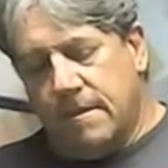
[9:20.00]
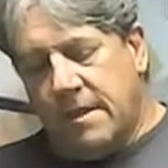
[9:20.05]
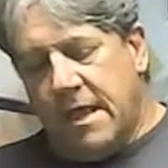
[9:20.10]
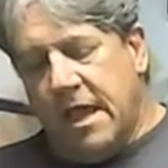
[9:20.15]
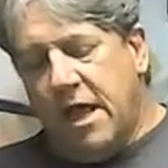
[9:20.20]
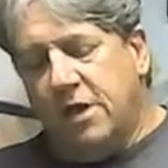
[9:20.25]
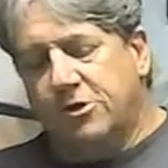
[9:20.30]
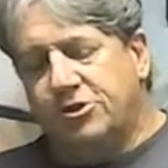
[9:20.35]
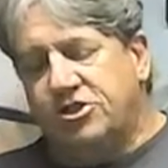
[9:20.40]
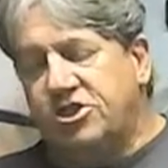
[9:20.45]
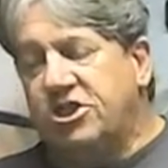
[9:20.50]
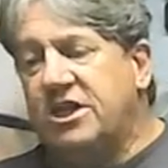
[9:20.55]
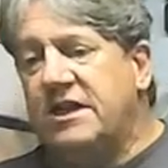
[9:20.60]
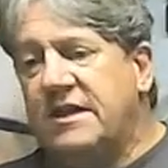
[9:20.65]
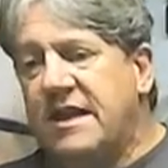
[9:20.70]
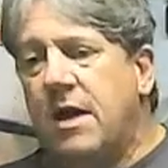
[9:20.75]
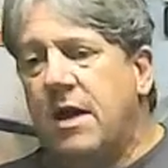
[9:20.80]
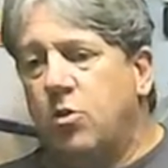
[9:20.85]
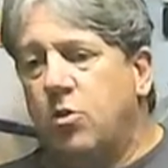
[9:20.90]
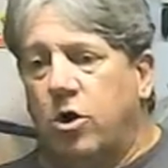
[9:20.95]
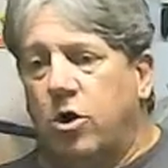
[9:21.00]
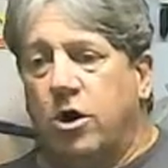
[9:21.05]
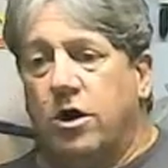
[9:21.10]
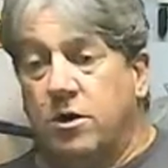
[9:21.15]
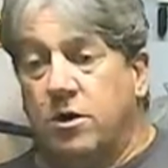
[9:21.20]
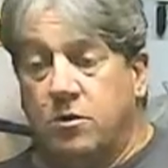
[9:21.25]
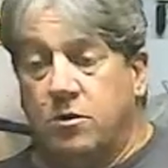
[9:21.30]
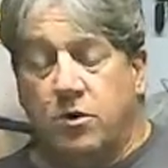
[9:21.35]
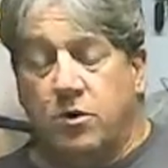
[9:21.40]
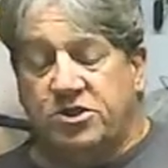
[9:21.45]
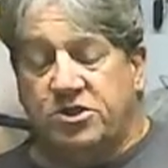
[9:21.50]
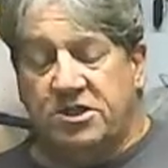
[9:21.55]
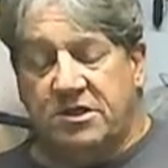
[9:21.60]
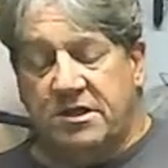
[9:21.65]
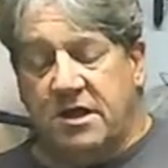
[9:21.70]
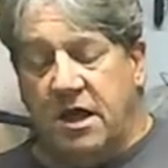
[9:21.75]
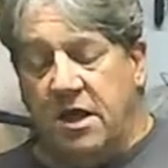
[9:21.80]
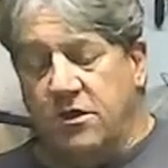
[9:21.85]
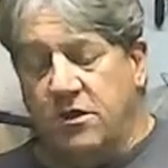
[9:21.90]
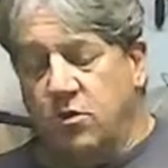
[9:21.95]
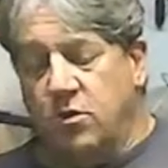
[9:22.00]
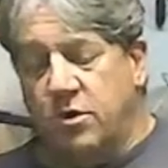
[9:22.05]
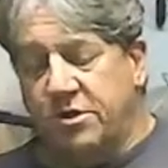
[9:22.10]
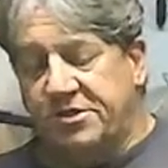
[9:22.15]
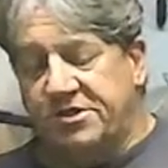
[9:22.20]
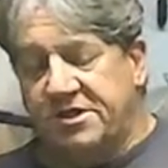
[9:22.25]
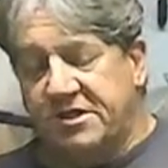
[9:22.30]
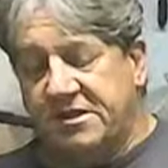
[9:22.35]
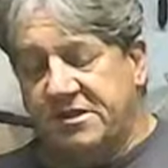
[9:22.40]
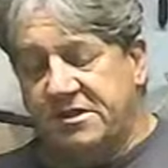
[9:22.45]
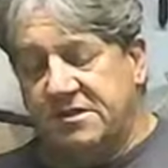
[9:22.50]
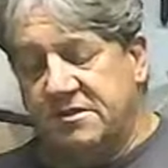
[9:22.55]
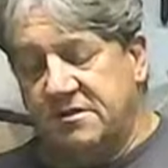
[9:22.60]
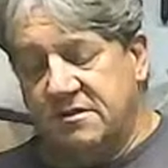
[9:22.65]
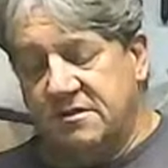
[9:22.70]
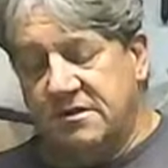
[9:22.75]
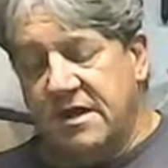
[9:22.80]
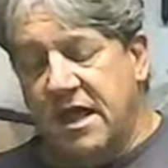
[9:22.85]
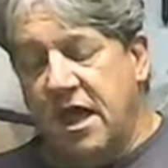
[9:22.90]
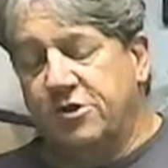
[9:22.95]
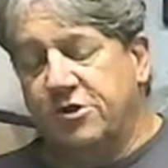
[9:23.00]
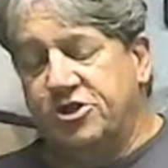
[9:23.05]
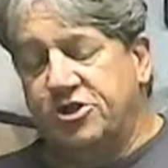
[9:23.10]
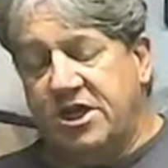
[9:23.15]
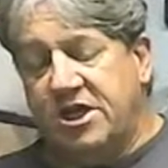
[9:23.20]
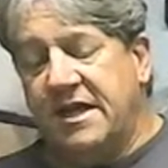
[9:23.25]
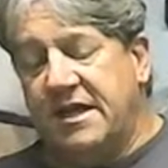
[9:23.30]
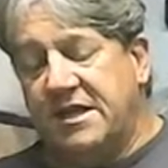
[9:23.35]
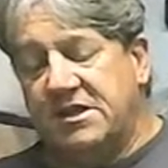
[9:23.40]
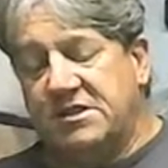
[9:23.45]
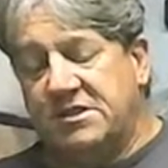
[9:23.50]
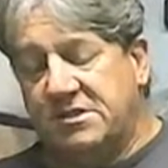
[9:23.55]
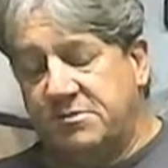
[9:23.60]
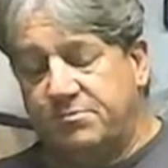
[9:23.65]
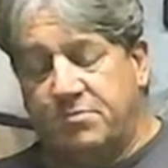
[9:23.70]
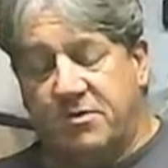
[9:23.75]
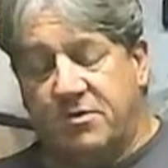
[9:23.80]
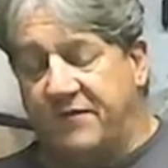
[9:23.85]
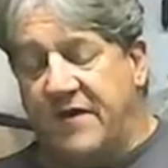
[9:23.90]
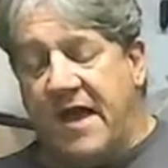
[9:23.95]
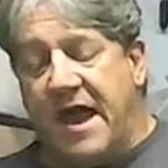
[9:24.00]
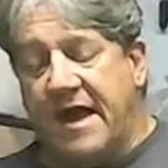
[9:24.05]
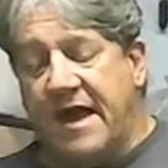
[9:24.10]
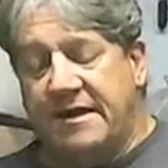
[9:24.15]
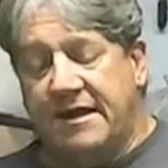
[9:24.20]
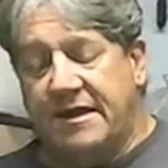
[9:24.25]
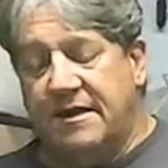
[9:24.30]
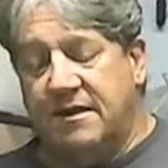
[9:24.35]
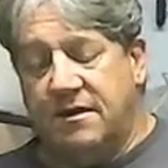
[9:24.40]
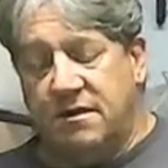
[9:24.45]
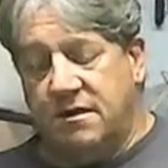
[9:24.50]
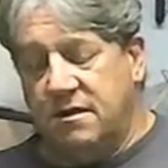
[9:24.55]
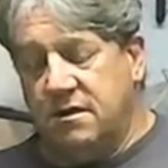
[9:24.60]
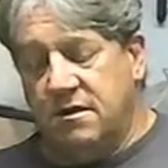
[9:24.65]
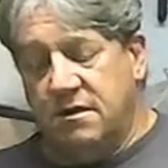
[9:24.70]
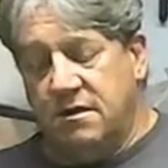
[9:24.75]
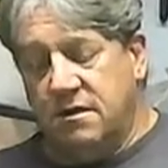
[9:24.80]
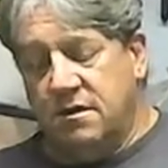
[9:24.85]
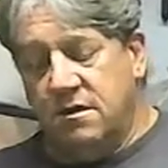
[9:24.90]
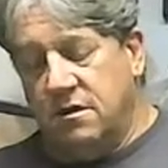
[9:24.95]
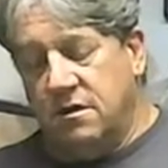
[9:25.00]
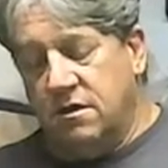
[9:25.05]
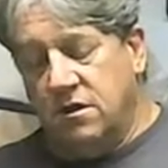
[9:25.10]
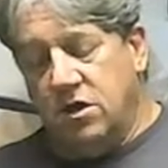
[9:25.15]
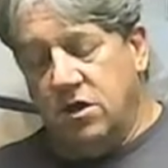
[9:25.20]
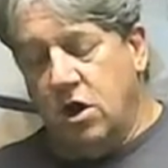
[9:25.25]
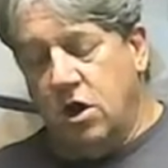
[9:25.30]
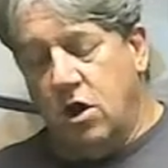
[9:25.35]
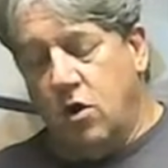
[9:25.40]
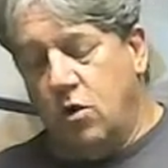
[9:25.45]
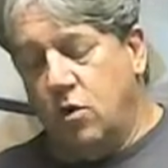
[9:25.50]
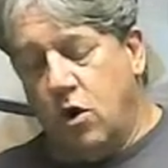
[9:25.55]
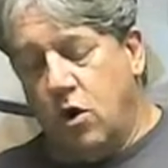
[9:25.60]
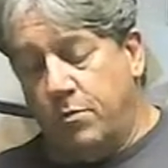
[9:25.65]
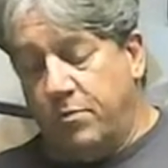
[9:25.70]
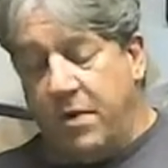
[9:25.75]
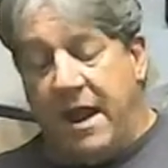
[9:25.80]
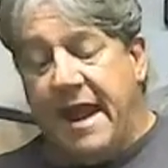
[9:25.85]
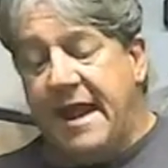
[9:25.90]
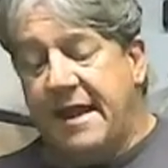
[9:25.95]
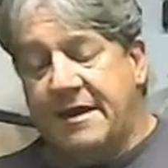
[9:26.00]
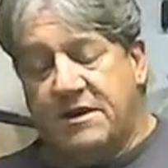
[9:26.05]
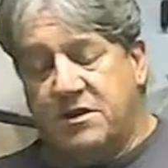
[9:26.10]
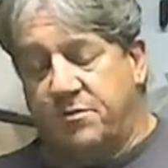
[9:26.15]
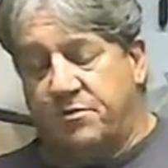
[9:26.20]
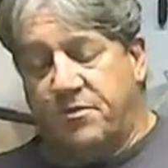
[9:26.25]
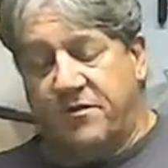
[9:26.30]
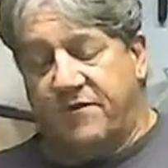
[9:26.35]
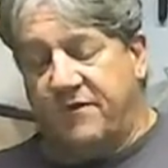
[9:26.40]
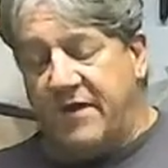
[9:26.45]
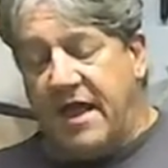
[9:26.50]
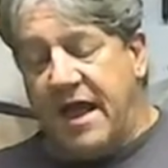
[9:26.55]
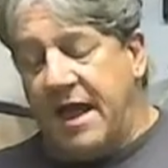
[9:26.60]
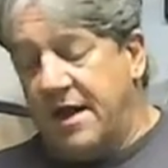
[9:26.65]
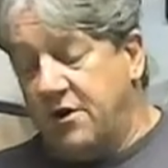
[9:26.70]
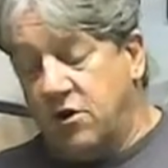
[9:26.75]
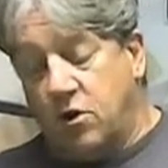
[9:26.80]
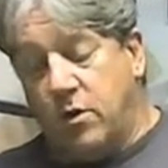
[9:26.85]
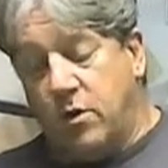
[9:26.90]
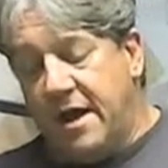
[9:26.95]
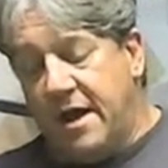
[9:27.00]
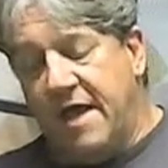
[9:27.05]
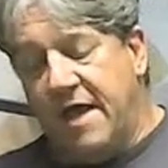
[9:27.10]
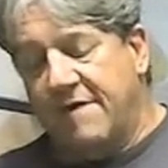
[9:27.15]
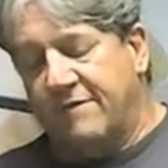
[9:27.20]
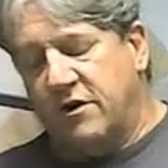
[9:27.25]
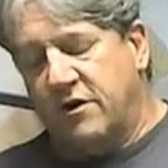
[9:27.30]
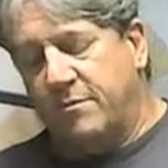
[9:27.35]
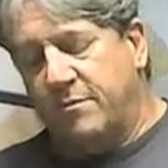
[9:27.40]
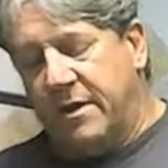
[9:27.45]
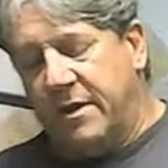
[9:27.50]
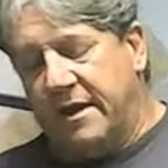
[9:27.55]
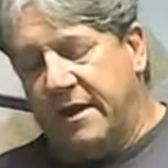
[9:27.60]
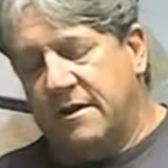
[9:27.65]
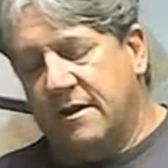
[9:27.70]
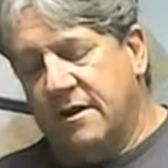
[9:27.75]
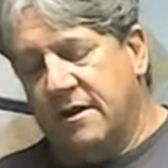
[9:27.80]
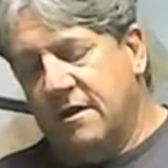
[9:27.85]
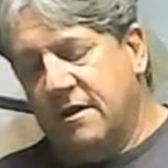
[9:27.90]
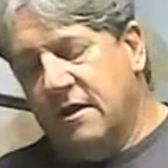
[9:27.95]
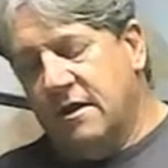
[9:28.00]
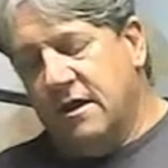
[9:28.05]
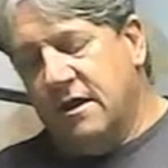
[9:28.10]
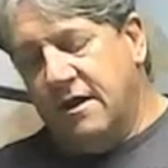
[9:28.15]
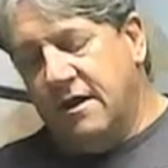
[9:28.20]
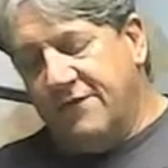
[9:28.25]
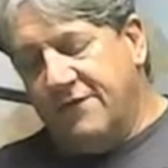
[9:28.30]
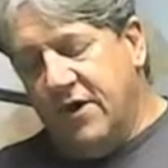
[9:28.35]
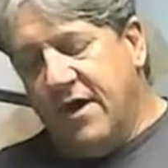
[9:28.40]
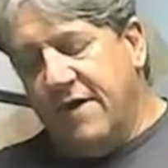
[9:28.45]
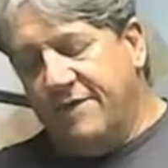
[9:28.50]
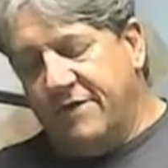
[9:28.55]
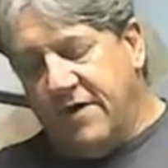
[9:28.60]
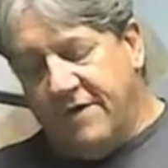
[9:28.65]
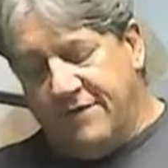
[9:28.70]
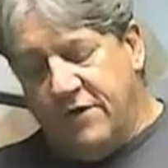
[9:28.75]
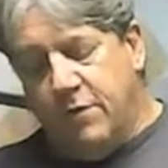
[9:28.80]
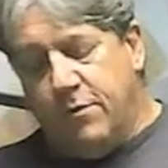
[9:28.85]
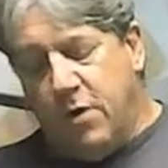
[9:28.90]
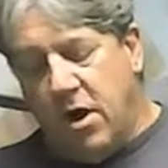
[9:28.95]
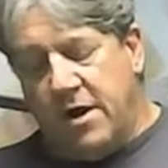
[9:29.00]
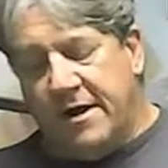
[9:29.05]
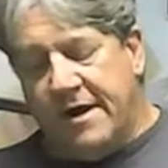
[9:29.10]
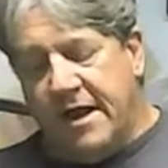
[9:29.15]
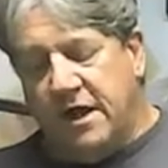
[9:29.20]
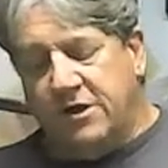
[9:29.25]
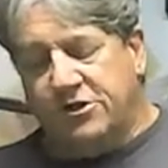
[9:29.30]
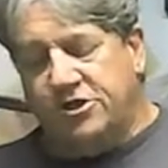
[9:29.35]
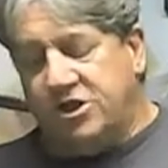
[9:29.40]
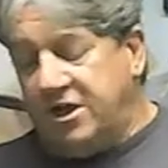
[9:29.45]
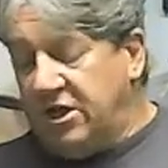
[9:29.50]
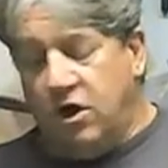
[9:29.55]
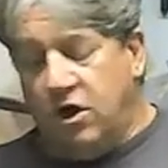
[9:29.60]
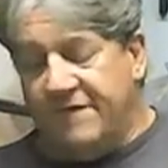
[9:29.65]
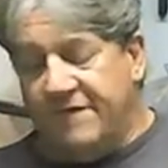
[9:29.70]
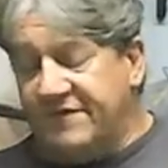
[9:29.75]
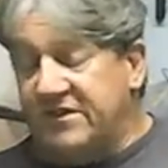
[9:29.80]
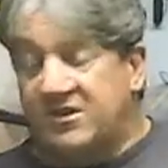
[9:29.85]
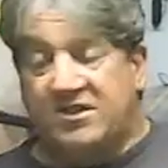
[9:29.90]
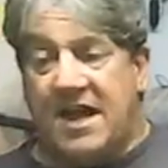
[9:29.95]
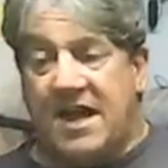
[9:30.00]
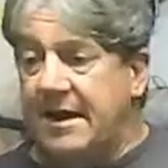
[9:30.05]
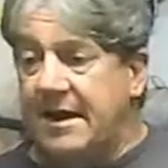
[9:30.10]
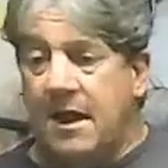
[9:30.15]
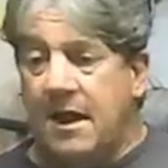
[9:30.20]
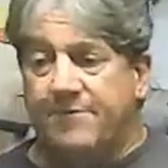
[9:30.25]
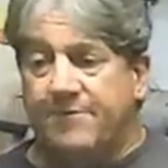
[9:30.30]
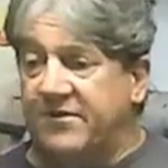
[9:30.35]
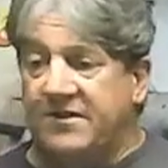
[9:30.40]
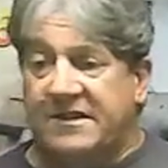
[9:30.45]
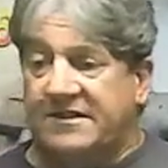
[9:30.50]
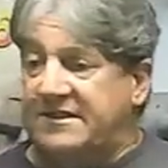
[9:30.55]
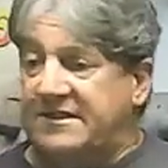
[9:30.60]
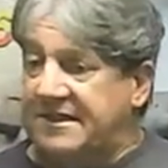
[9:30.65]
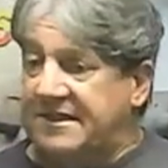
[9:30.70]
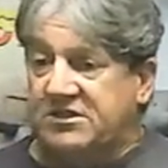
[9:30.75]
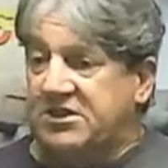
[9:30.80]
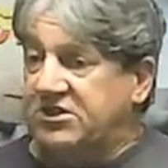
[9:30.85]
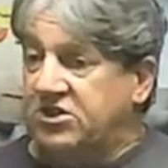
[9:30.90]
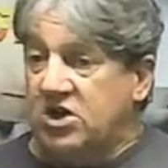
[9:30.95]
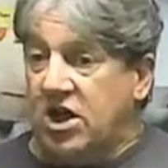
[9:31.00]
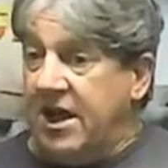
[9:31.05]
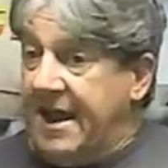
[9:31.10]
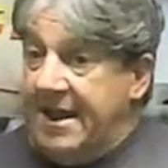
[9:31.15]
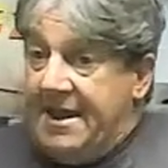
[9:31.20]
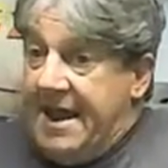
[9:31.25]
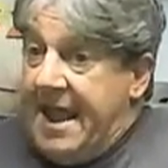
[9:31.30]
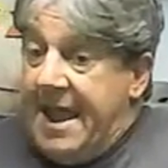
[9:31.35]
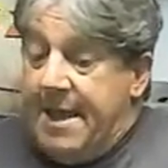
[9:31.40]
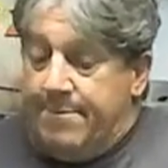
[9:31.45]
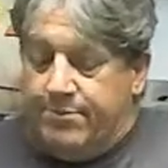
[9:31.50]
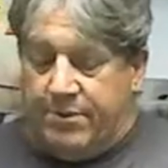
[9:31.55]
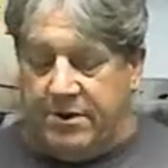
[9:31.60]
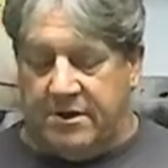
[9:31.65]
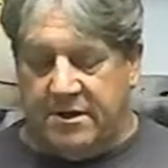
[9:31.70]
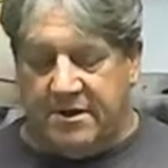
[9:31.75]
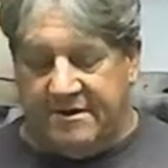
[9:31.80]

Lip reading: LG Network, which in other words is LG is providing, you know, or paying to provide or whatever. But if you bought an LG, you don't have to sign up for this. It's just it happened.